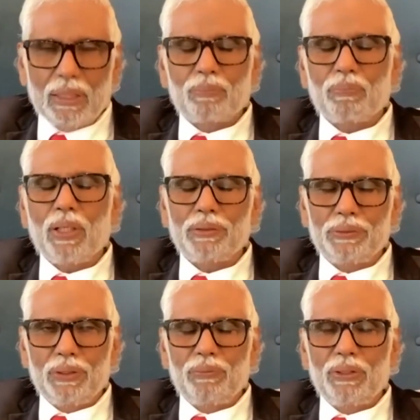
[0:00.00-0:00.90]
that
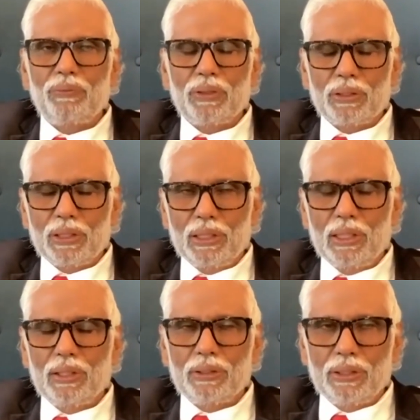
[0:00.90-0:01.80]
positivity will
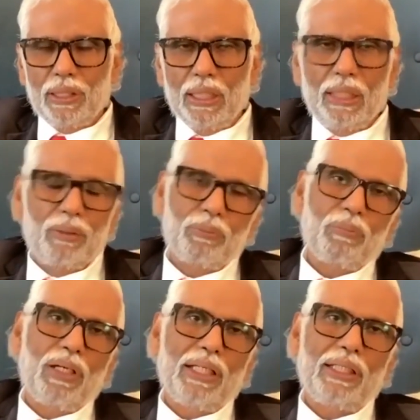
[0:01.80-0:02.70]
kill the negative
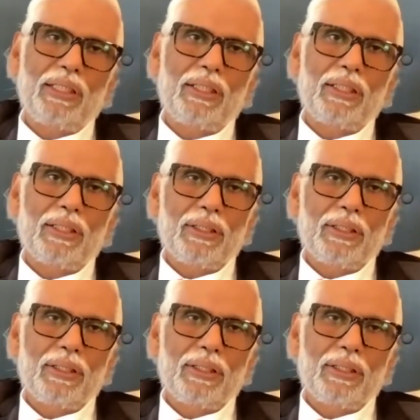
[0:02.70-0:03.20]
mind.